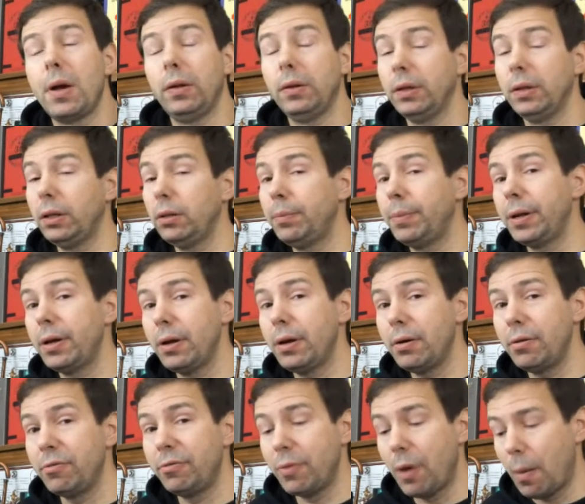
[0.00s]
a little bit
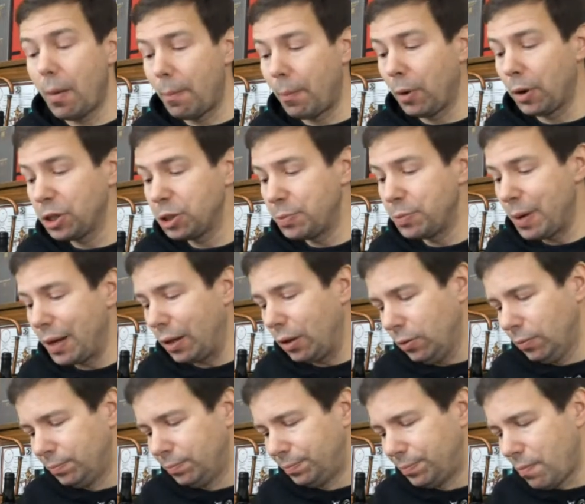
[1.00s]
of
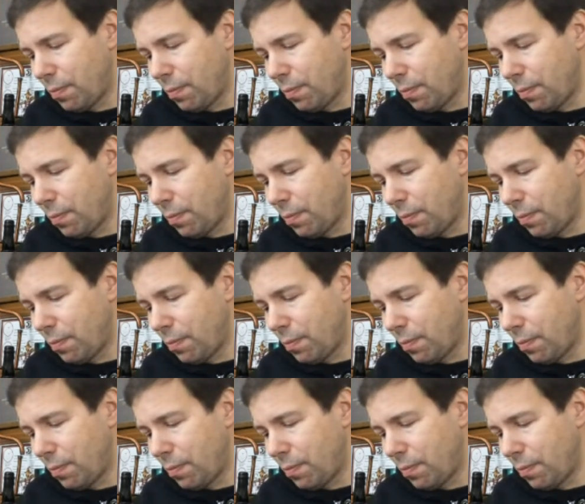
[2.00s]
marshmallow,